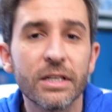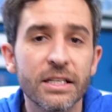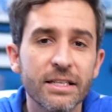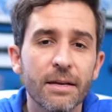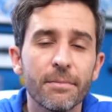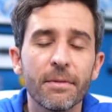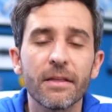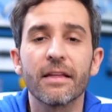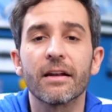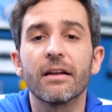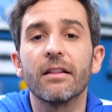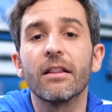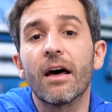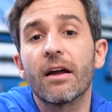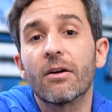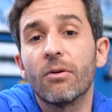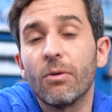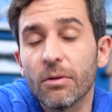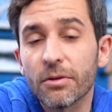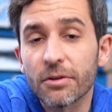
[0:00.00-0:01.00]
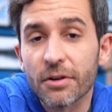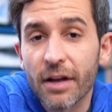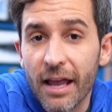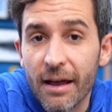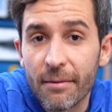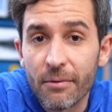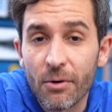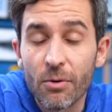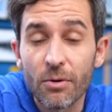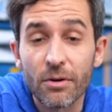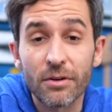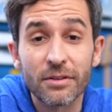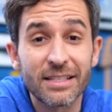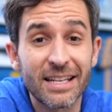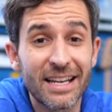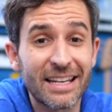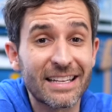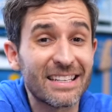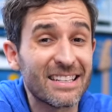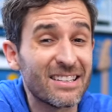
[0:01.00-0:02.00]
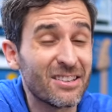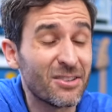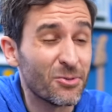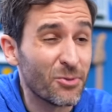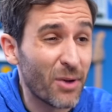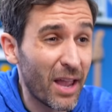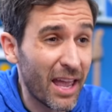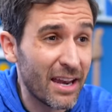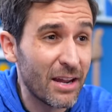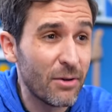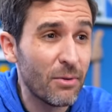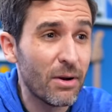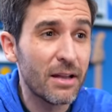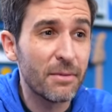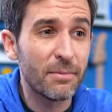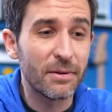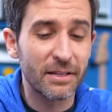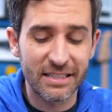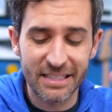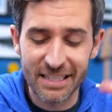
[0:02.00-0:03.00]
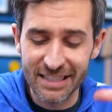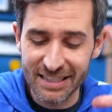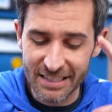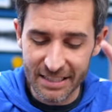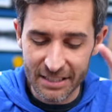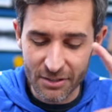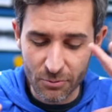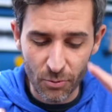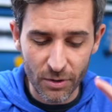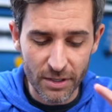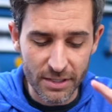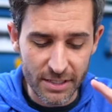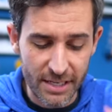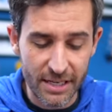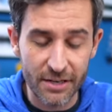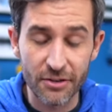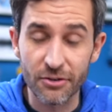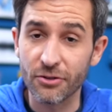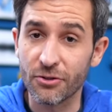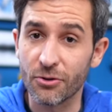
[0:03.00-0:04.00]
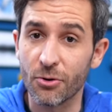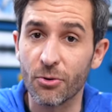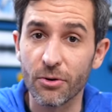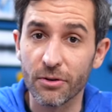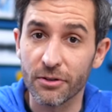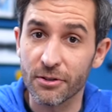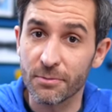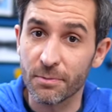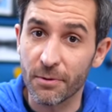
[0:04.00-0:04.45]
is something that a lot of older camcorders tended to do anyway, but since this was geared towards